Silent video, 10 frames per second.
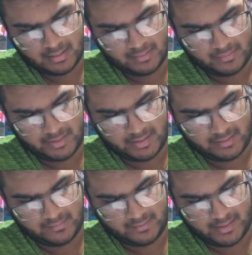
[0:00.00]
We
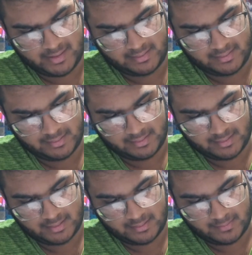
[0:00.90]
have that
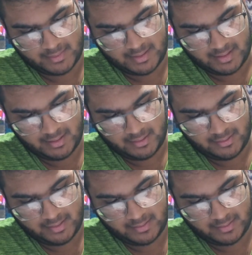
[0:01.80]
come down.